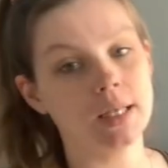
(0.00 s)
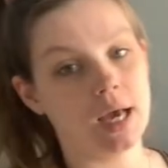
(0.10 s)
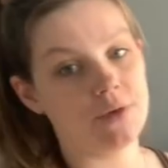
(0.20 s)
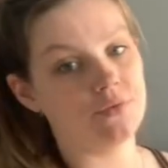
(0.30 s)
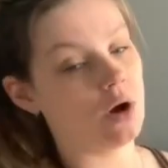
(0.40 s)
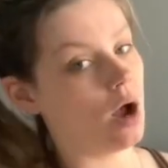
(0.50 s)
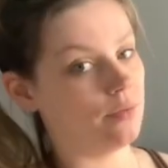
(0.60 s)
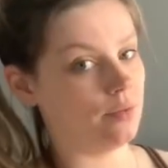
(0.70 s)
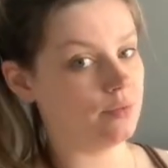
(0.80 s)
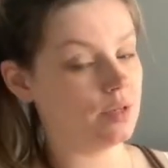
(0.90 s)
like I've
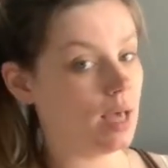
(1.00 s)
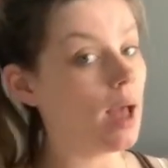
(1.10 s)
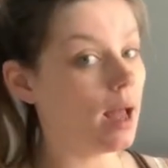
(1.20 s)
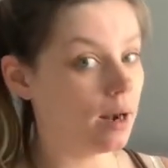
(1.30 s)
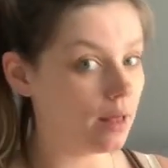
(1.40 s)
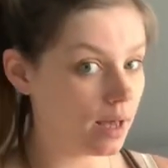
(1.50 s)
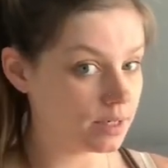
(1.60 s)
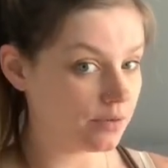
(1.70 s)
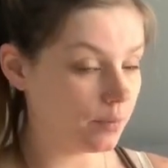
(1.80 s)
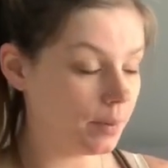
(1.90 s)
forgotten to get a
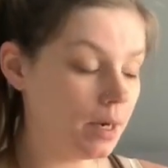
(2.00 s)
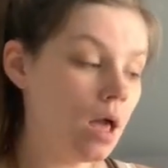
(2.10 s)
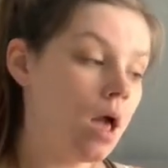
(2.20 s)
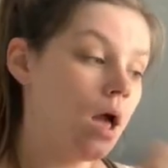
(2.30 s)
different one,